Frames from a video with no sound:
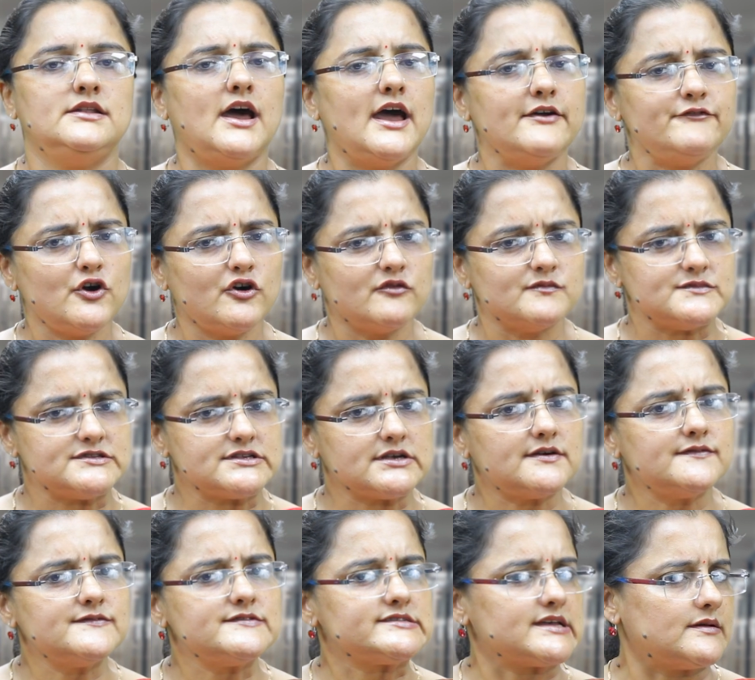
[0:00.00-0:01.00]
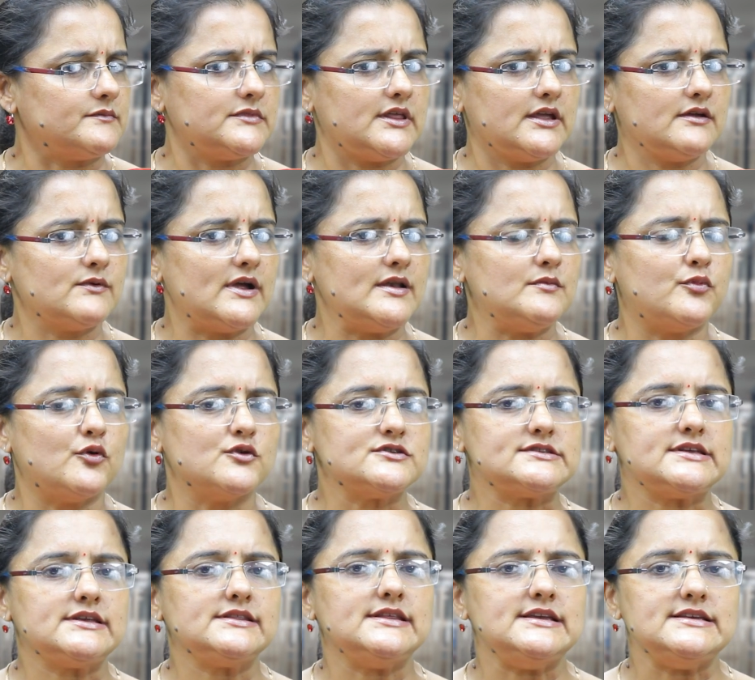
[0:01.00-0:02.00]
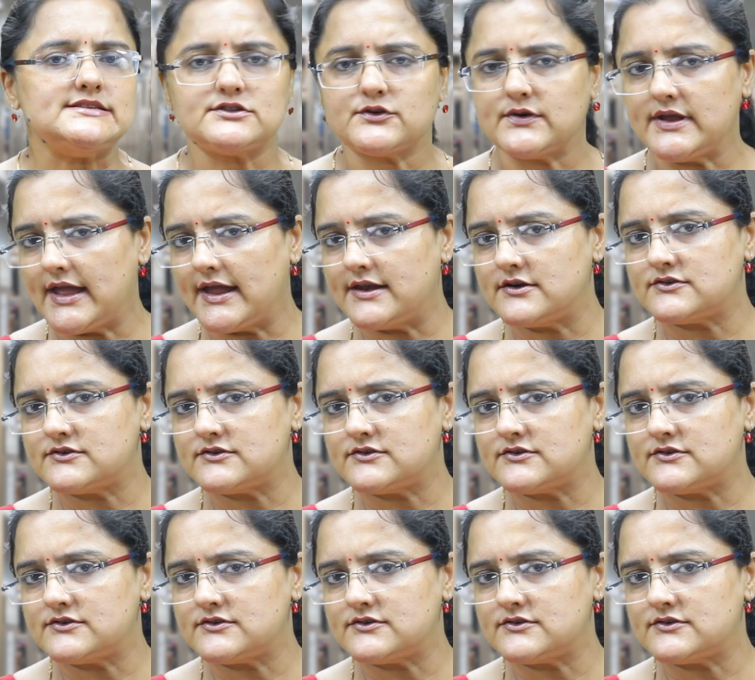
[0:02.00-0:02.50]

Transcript: Now have you observed something while posting these three